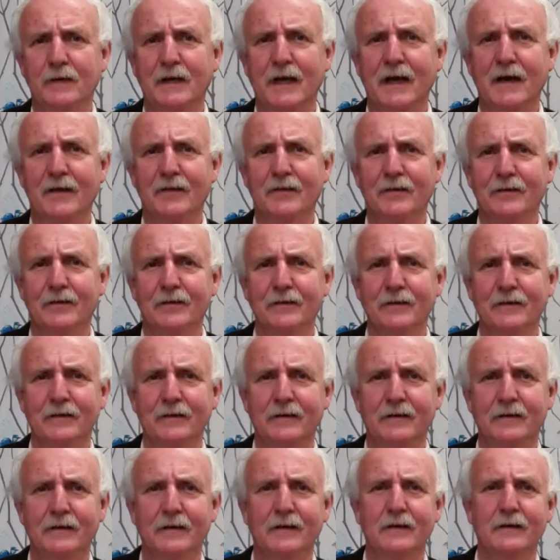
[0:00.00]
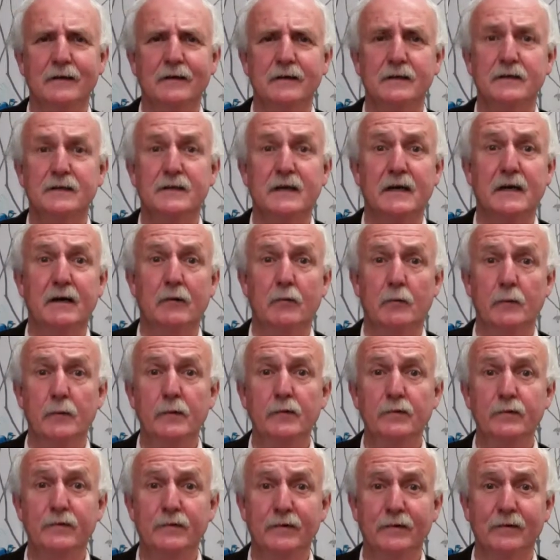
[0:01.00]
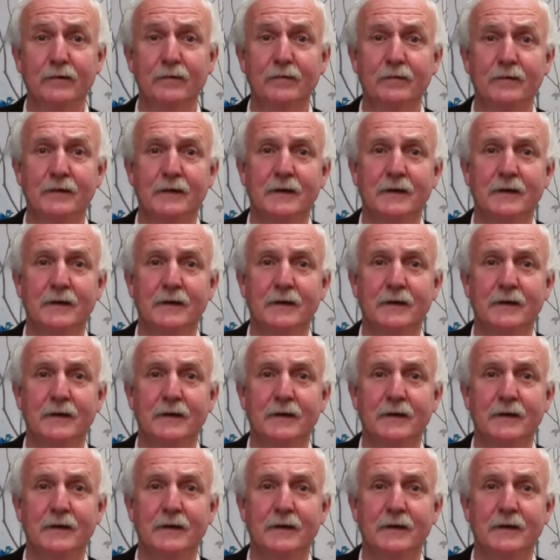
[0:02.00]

gathered in Te Awamutu,